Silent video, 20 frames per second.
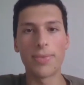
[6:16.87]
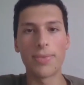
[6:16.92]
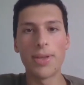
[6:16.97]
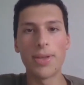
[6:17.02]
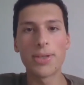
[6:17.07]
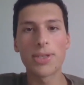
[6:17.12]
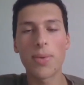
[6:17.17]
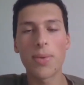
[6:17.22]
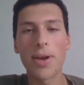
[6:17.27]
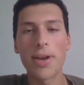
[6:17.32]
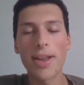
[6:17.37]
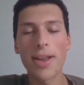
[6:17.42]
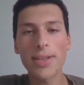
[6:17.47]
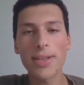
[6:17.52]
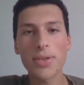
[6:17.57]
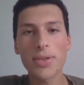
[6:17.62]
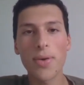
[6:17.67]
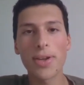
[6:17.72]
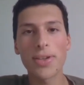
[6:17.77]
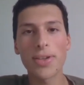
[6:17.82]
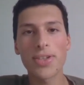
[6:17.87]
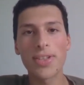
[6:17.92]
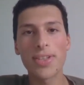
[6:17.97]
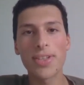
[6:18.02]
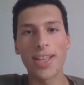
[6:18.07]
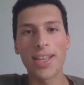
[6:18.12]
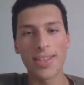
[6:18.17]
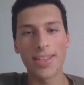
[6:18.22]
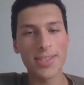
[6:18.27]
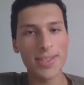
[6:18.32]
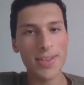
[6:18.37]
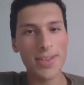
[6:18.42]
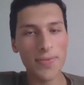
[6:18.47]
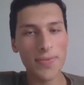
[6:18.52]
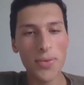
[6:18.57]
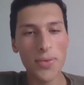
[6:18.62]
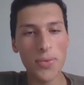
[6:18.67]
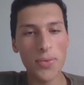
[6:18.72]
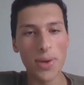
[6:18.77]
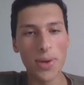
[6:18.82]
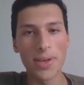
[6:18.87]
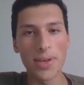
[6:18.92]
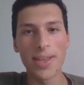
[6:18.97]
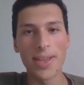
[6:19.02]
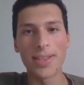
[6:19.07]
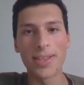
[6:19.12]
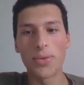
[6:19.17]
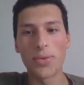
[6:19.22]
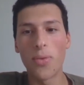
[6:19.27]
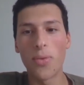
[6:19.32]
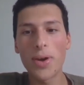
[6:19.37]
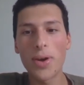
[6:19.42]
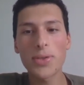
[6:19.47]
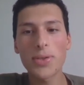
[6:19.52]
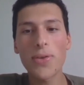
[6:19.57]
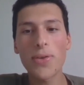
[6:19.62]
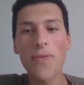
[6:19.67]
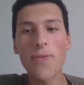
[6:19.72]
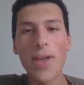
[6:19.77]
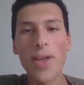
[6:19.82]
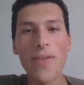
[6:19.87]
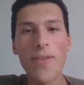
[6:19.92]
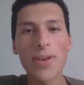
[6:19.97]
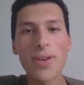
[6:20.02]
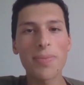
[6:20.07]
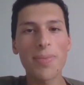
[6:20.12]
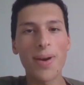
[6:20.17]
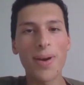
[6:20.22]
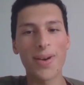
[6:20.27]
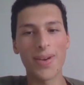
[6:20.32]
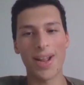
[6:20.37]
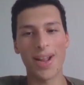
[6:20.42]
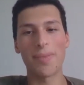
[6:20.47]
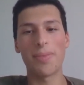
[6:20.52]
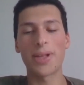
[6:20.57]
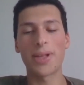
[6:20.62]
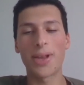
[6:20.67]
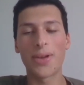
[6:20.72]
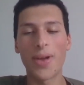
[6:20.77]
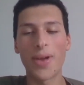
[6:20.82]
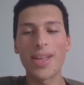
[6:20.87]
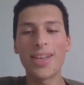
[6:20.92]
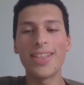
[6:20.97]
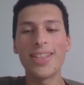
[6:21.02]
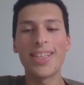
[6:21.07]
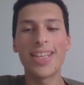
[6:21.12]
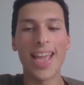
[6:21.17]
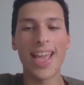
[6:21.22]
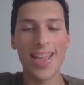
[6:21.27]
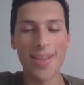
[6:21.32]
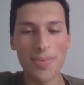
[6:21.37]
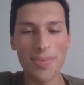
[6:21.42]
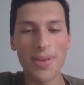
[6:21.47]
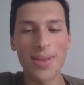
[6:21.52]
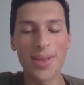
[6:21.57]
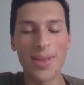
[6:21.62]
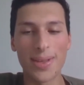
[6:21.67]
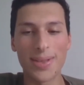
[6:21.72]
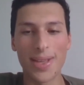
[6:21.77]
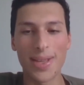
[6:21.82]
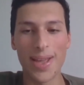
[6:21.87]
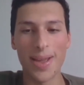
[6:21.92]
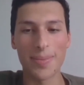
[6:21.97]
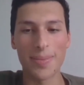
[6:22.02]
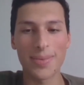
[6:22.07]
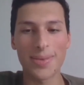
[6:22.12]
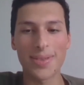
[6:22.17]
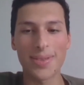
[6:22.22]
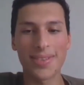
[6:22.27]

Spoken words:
So our next question, and this is a fun one, is what is your favorite part about grading the AP exams?